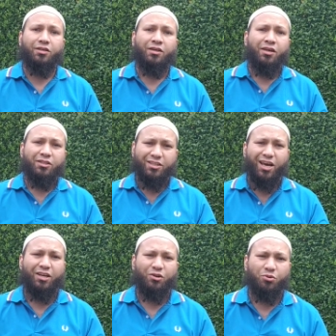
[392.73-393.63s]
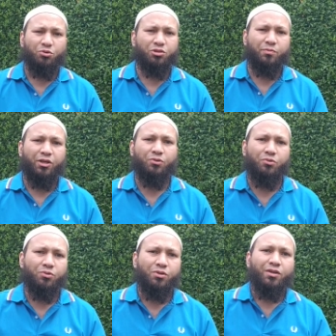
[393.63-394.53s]
It's kind of gruesome, I know,
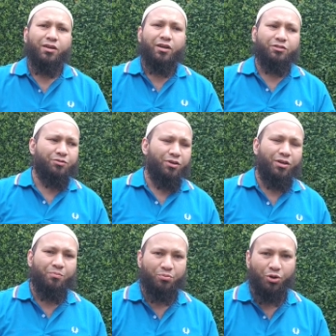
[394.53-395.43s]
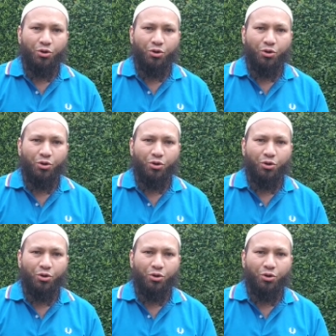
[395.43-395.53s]
it's, uh, but